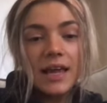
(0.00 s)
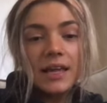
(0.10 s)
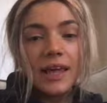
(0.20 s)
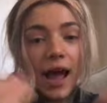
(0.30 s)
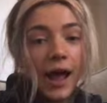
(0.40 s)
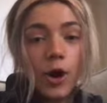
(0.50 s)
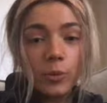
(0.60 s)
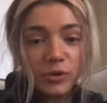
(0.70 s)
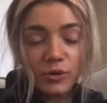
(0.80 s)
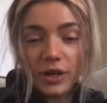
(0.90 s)
yeah, I hope
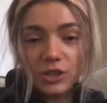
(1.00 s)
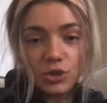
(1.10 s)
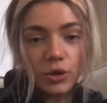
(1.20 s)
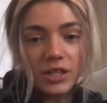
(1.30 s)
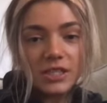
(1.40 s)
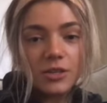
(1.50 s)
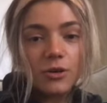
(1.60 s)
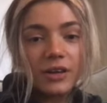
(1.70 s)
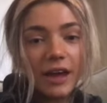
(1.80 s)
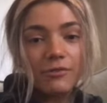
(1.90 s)
you enjoy this little
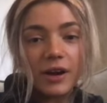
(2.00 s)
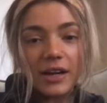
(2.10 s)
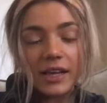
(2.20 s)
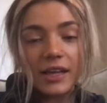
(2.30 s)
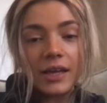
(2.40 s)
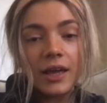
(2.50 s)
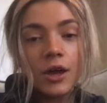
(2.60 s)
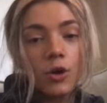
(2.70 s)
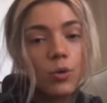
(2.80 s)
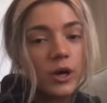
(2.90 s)
get ready
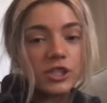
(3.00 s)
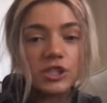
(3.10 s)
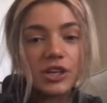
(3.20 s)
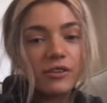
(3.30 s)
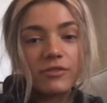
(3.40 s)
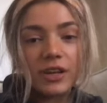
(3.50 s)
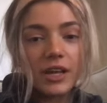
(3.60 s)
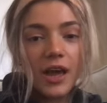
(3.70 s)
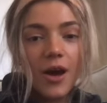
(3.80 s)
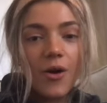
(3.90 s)
question
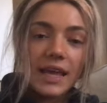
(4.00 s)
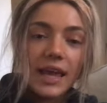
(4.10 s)
video.